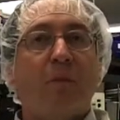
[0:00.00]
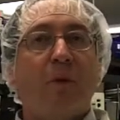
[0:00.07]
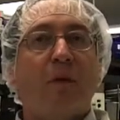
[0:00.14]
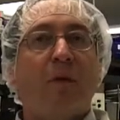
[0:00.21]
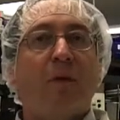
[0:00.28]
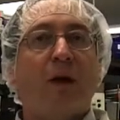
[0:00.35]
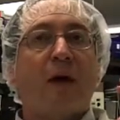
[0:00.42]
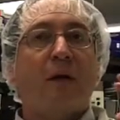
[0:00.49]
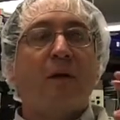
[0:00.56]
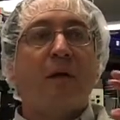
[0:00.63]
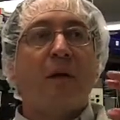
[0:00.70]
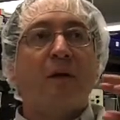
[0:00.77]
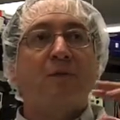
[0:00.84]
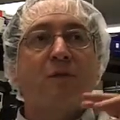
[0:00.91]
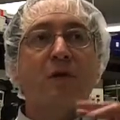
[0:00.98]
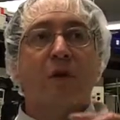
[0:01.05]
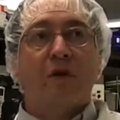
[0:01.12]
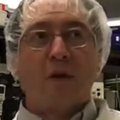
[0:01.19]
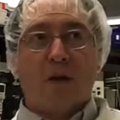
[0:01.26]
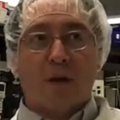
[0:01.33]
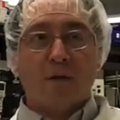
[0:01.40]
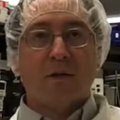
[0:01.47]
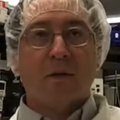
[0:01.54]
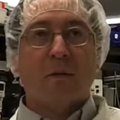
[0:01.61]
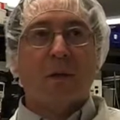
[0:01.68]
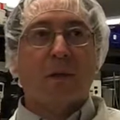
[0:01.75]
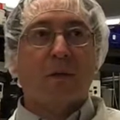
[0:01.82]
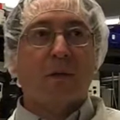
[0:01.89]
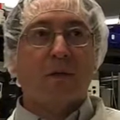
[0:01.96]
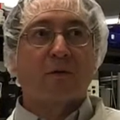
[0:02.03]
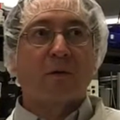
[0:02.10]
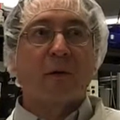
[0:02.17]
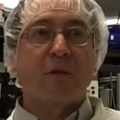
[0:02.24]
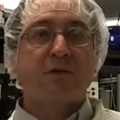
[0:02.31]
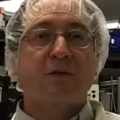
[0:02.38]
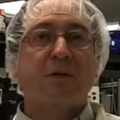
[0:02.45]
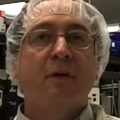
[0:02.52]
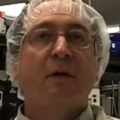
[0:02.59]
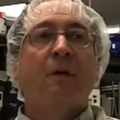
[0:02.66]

putting that construct onto the medical device